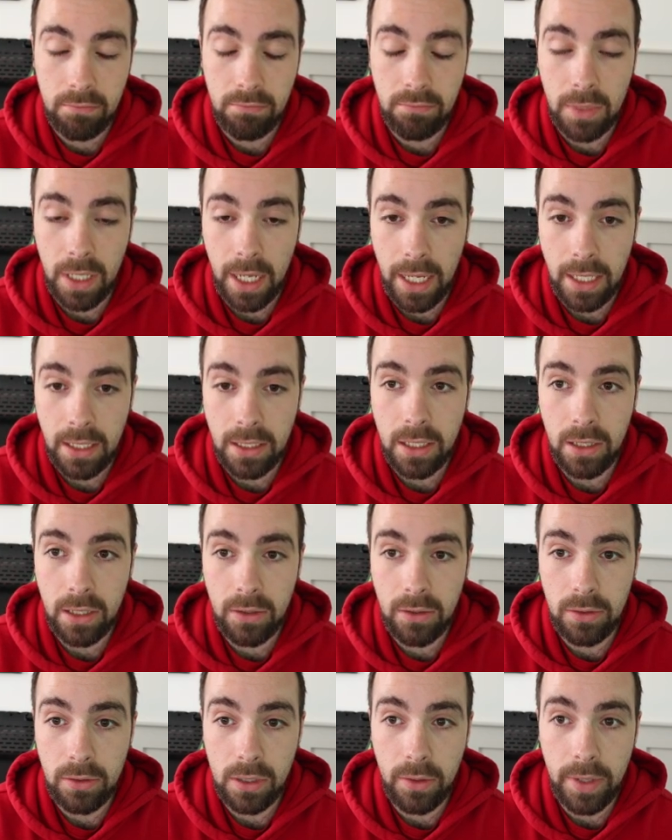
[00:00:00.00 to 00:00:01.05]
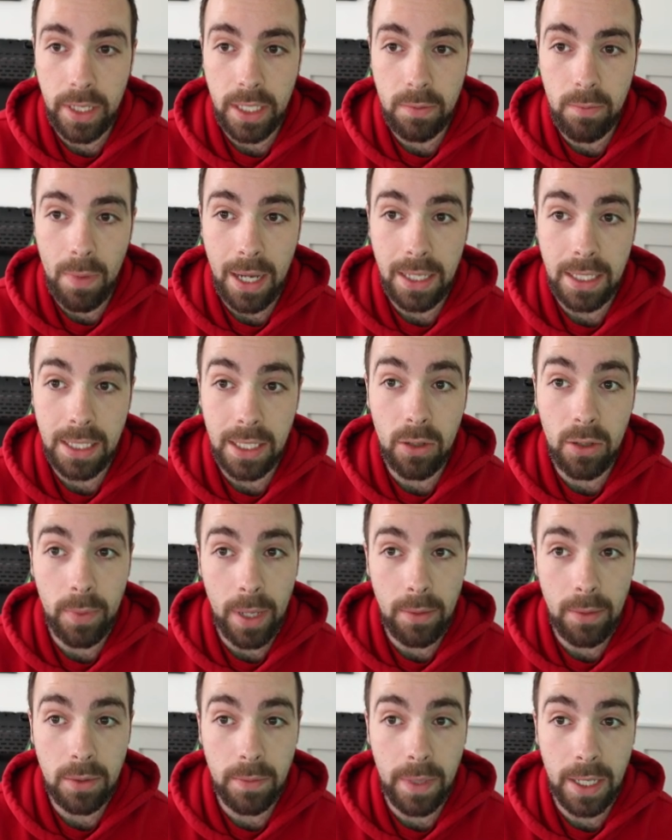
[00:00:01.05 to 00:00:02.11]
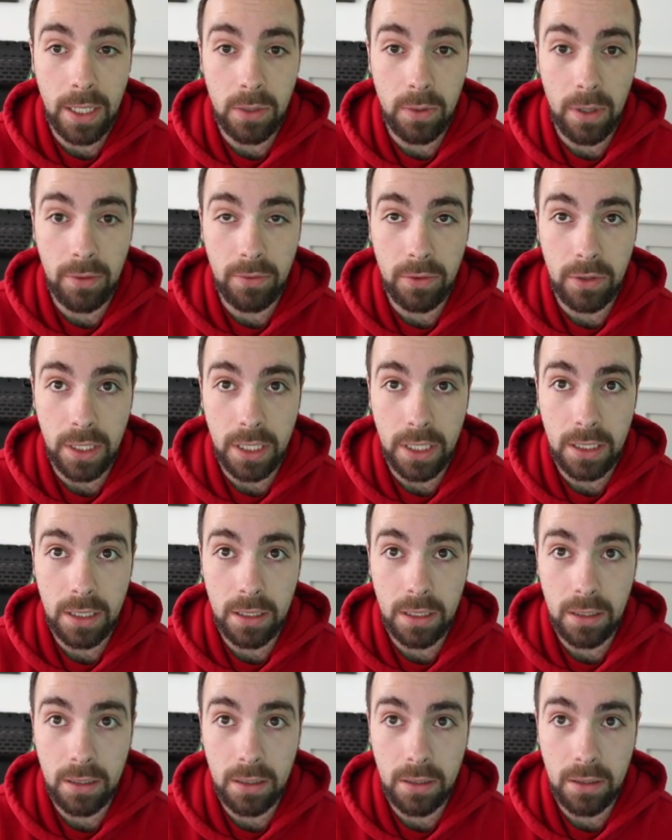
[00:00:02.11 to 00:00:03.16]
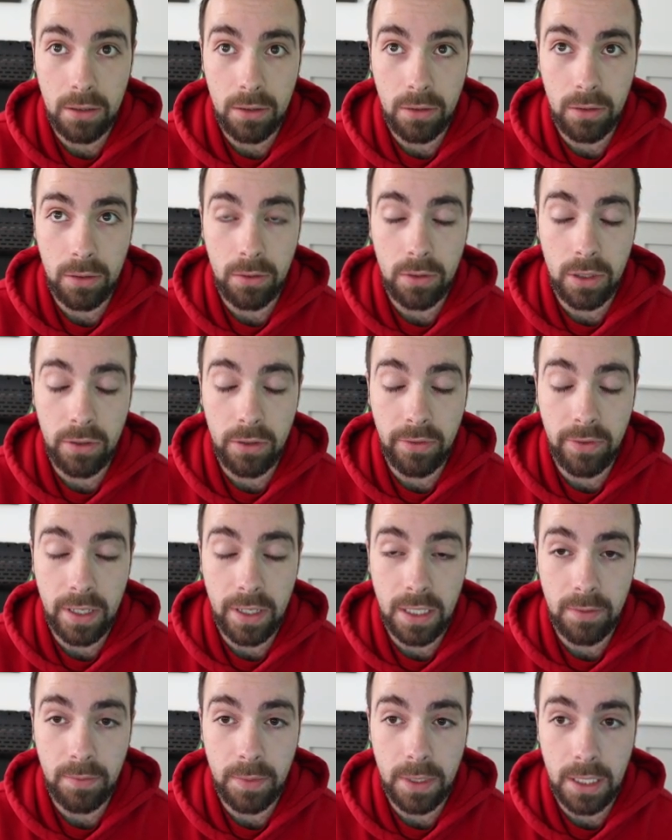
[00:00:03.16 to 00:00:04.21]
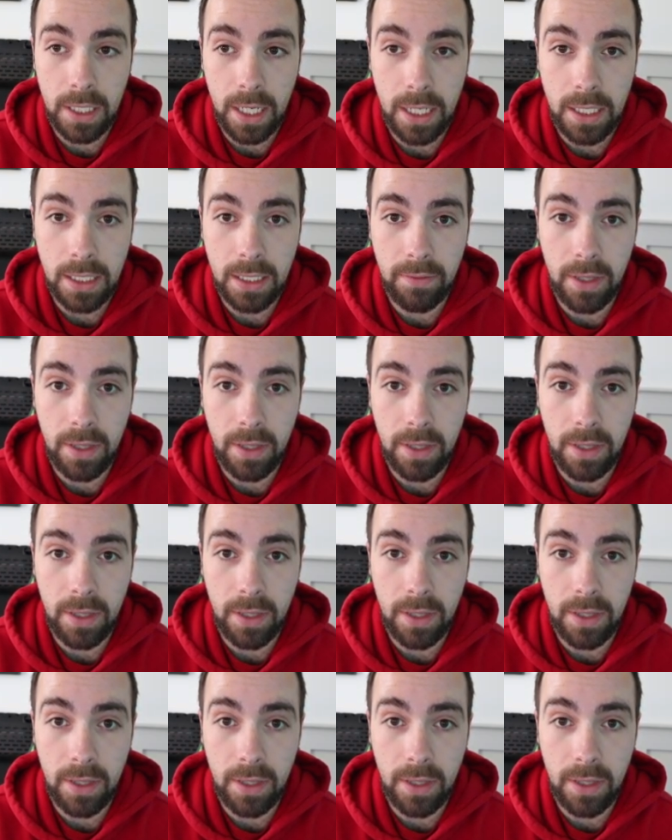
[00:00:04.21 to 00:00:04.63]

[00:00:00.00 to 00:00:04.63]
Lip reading: Okay, so East might still be able to make 12 tricks through 2 defensive mistakes.